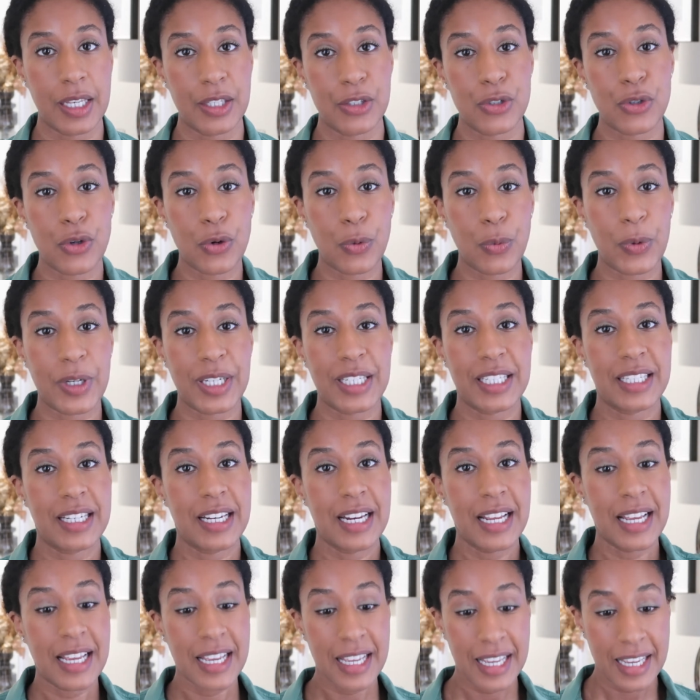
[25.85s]
And so when
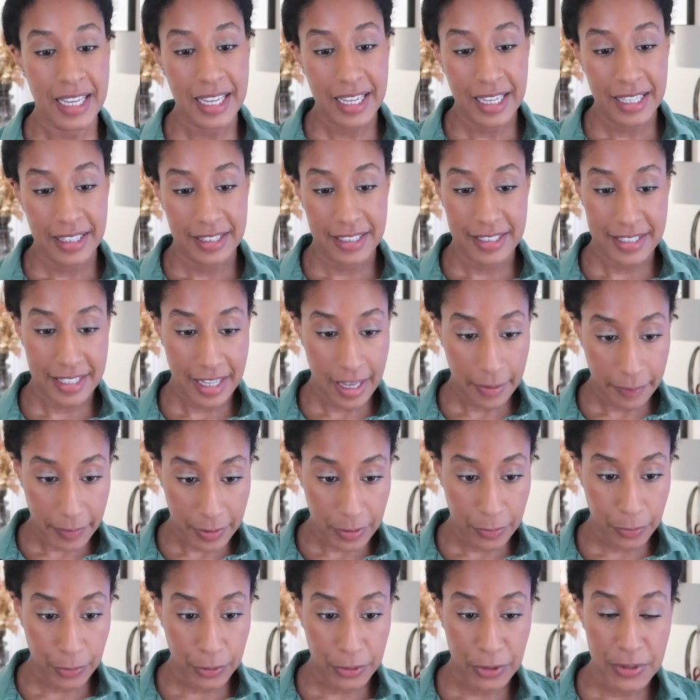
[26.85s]
this
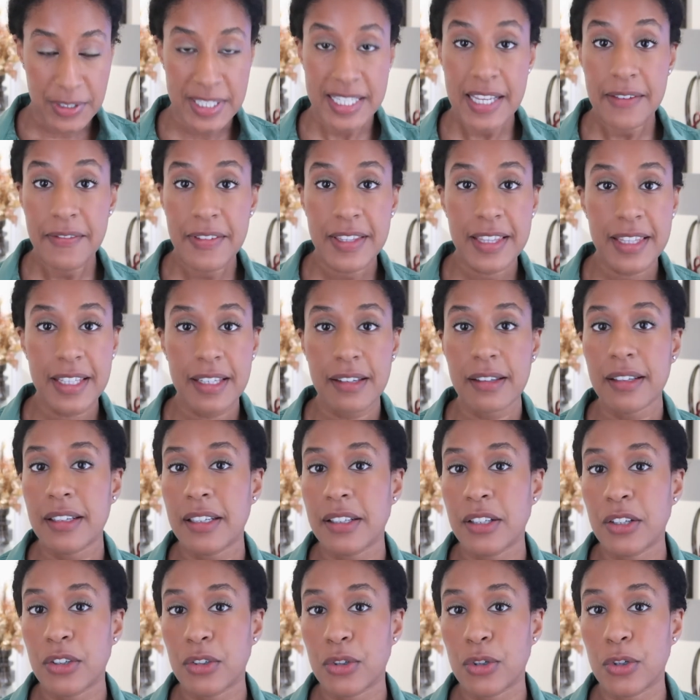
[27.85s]
happened for the seventh year
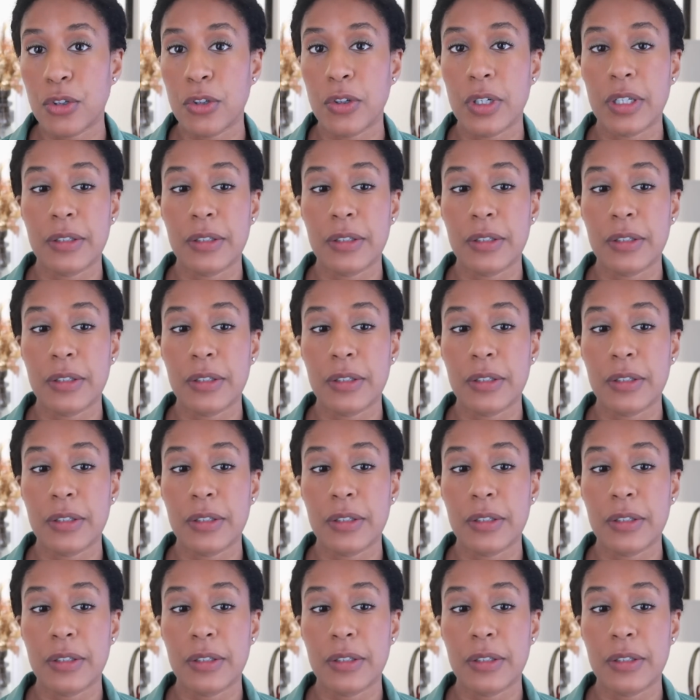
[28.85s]
in a row,